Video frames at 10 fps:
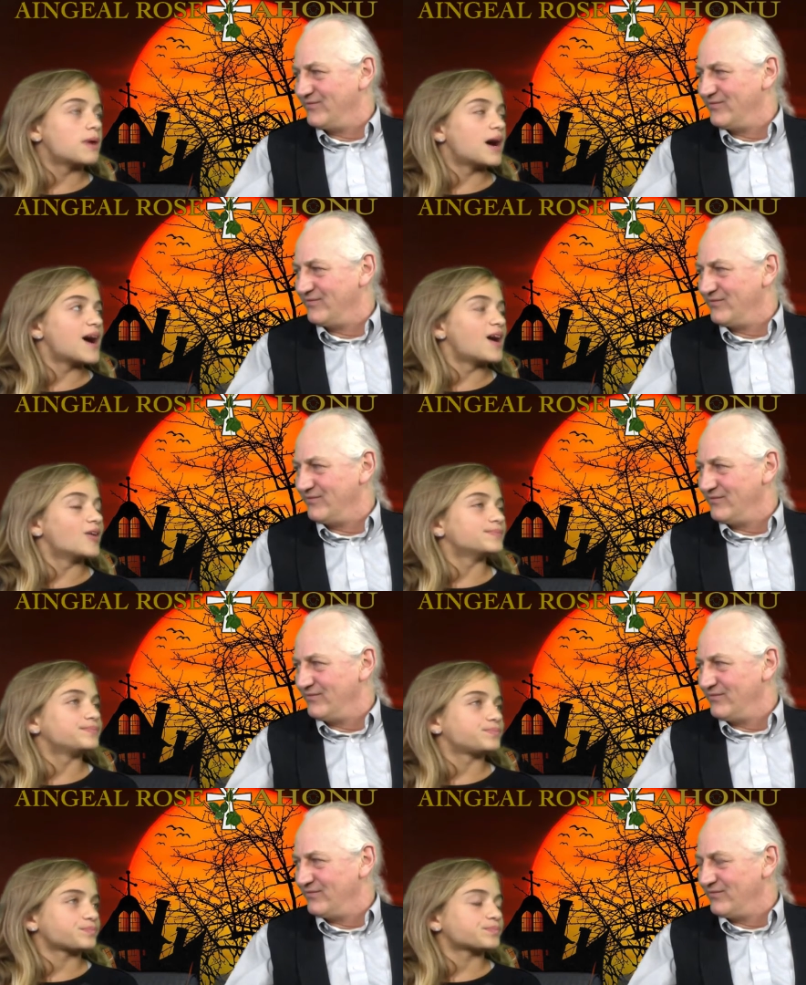Speaker 1: But,
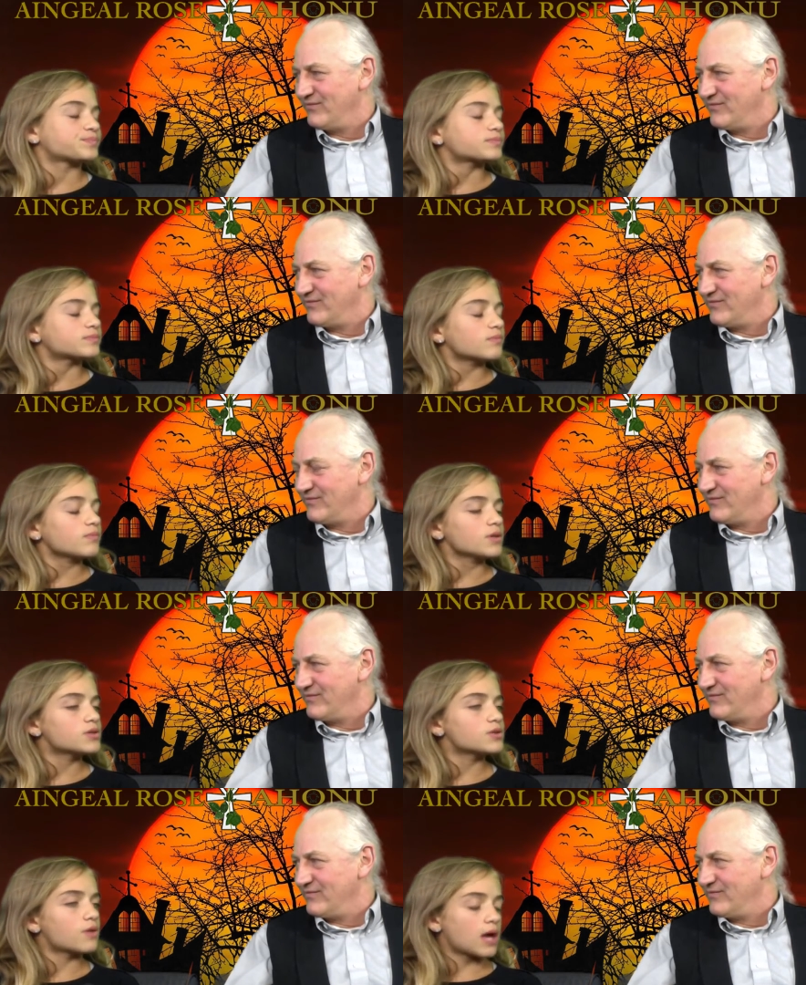um,
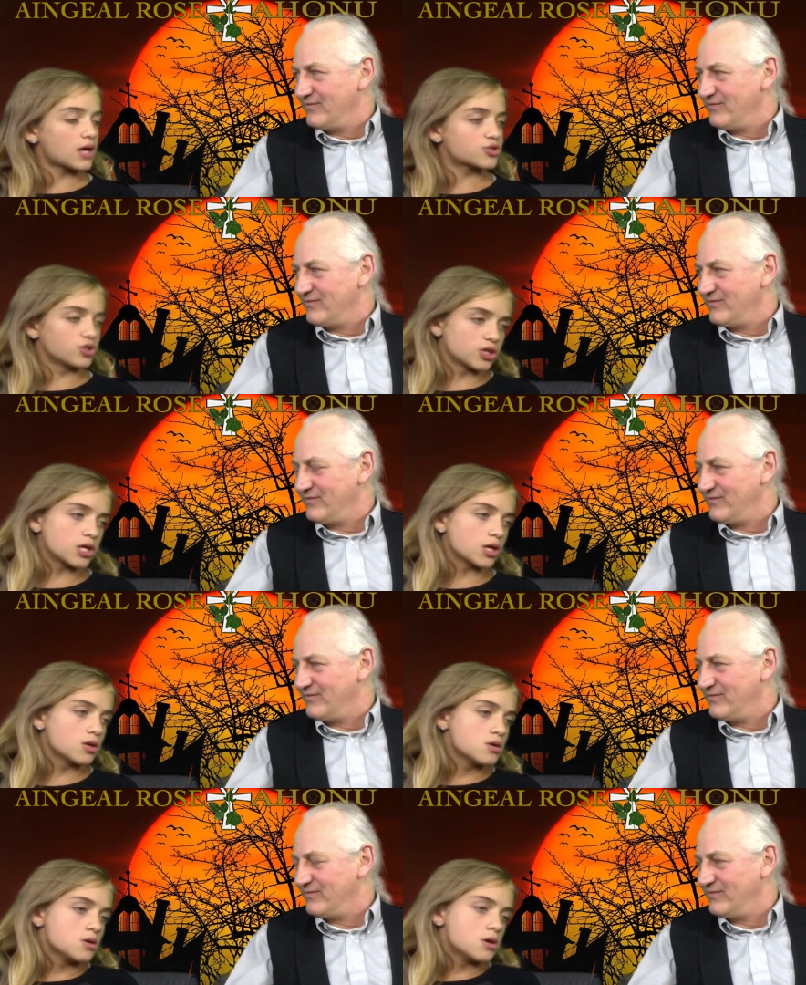so actually,